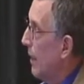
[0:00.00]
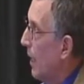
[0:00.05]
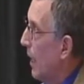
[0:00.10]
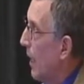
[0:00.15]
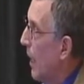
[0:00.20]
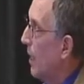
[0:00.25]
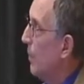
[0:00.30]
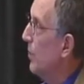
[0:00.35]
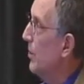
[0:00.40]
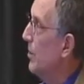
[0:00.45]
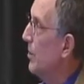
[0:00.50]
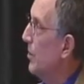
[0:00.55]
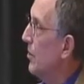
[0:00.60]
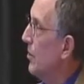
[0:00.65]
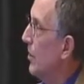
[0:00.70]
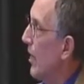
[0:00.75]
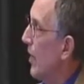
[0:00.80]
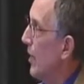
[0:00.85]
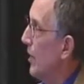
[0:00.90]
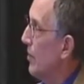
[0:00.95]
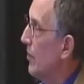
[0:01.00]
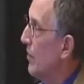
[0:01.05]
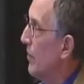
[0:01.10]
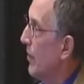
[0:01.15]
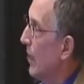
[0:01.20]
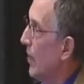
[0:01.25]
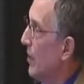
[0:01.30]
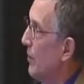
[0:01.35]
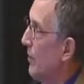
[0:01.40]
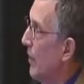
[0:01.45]
occupancy status of
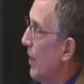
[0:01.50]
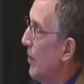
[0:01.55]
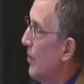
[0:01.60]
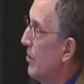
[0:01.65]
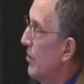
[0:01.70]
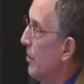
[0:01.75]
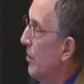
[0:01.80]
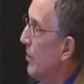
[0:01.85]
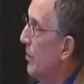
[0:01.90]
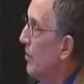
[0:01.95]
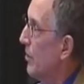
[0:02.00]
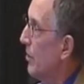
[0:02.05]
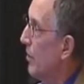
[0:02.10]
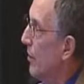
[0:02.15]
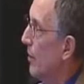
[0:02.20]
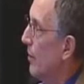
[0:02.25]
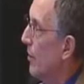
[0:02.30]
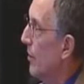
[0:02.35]
the HVAC, security,